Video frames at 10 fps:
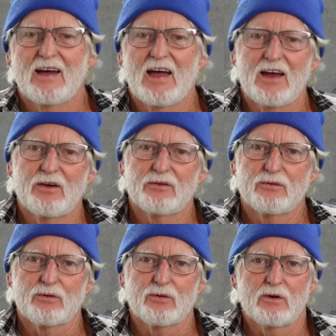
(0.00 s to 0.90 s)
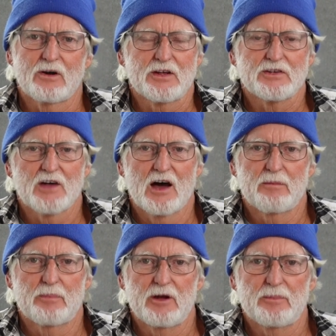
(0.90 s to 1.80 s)
And look, all I can say
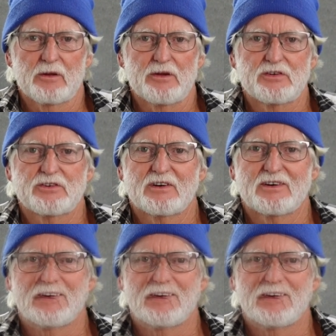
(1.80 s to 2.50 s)
to people is